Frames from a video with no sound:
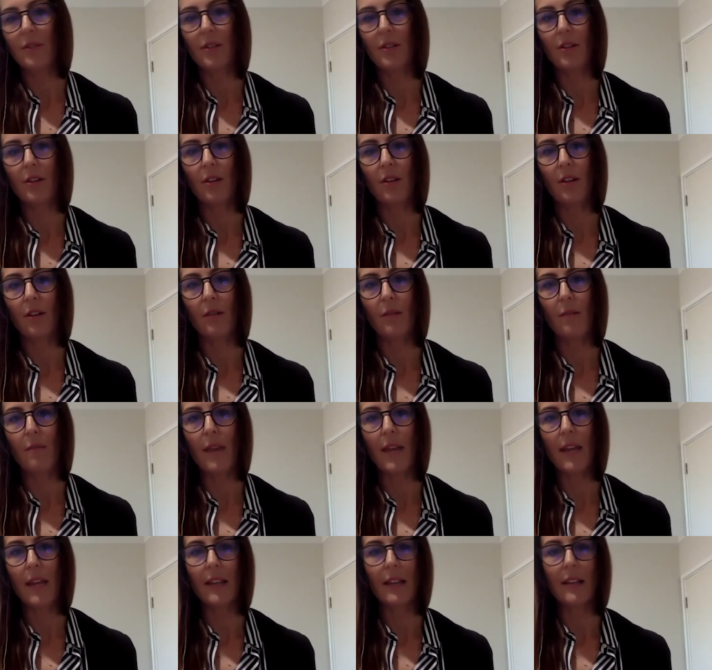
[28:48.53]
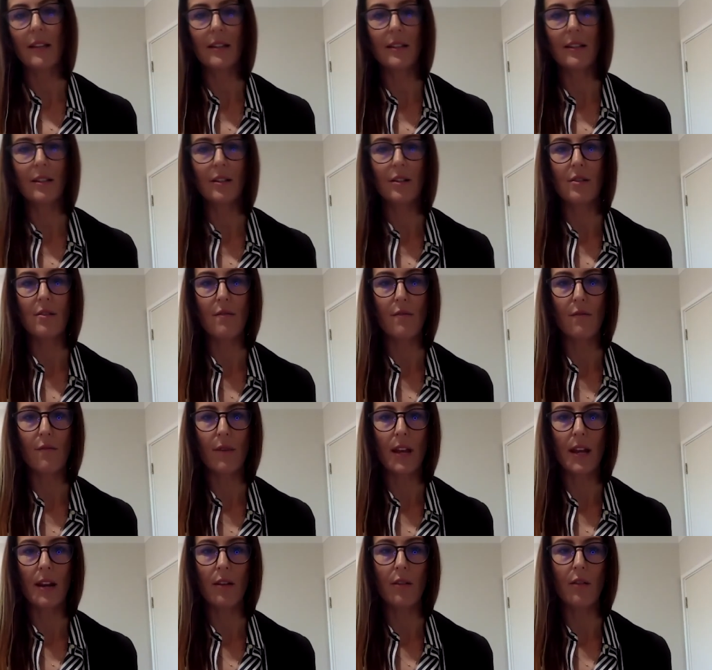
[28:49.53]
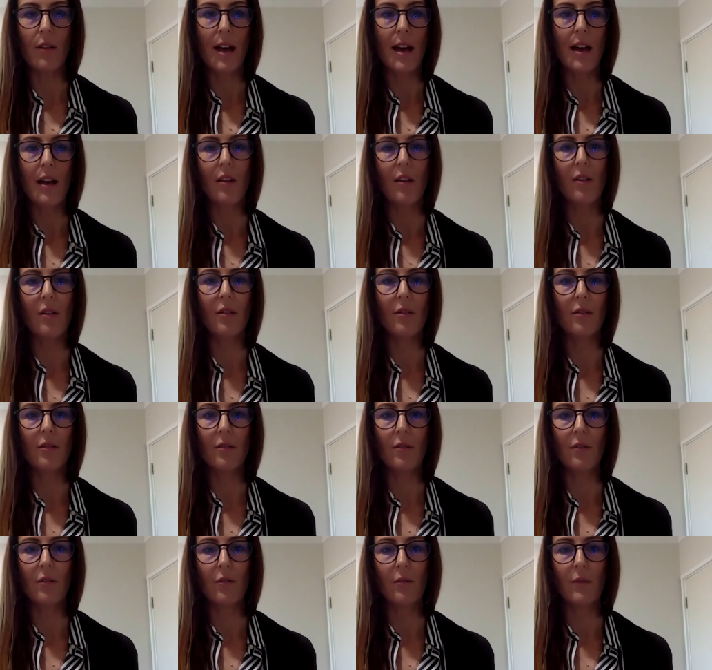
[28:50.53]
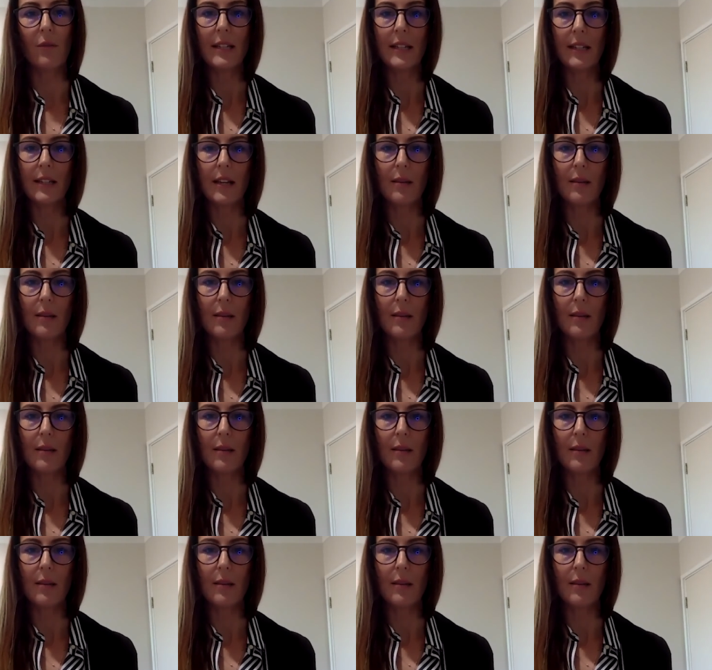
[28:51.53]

to make that decision of when or how long or when to